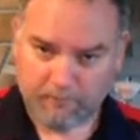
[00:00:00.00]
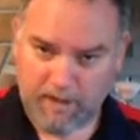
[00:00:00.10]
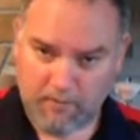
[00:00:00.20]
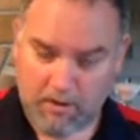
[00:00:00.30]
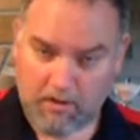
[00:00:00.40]

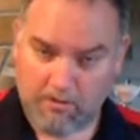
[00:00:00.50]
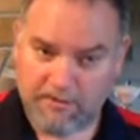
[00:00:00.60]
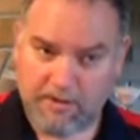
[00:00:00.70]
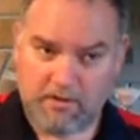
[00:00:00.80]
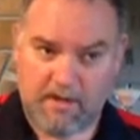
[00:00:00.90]
What I
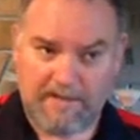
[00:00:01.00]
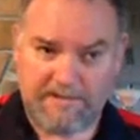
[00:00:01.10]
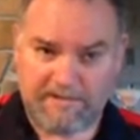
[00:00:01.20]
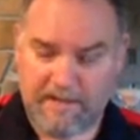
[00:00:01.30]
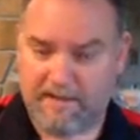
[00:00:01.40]
also like
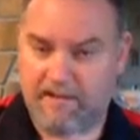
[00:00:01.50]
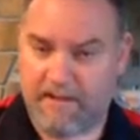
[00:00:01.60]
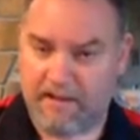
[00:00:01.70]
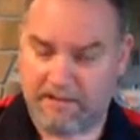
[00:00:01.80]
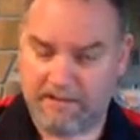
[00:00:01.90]
is the length of
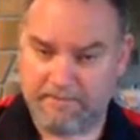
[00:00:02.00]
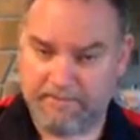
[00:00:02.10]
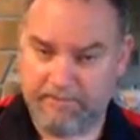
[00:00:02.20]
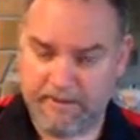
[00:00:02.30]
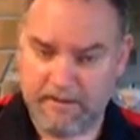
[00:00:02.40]
the palate,
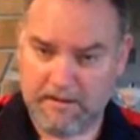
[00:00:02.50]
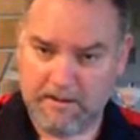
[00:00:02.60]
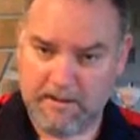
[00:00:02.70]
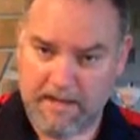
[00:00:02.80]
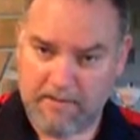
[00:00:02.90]

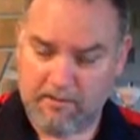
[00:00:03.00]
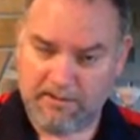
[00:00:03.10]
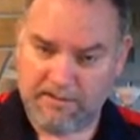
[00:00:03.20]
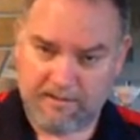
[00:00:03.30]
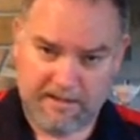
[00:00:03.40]
and not
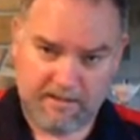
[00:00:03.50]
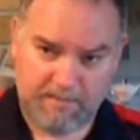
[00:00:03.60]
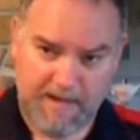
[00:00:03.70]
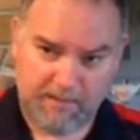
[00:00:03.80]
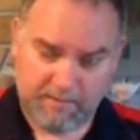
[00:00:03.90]
just the length
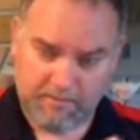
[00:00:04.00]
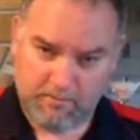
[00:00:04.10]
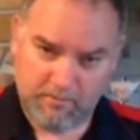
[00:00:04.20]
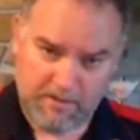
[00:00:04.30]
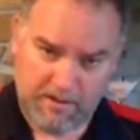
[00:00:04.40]
of the palate, but
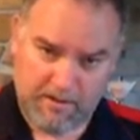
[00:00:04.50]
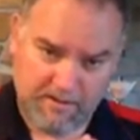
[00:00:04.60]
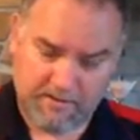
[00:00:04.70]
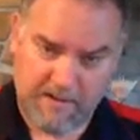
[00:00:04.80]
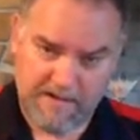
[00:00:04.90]
also
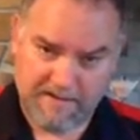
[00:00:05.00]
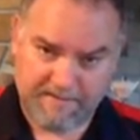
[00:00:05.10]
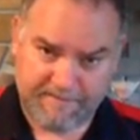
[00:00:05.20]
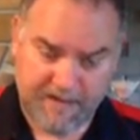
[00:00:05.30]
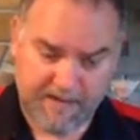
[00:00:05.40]
those layers
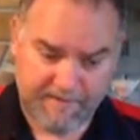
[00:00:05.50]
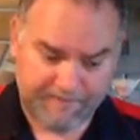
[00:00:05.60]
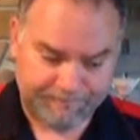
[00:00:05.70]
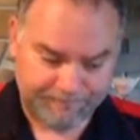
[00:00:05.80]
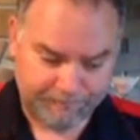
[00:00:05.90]
of flavour.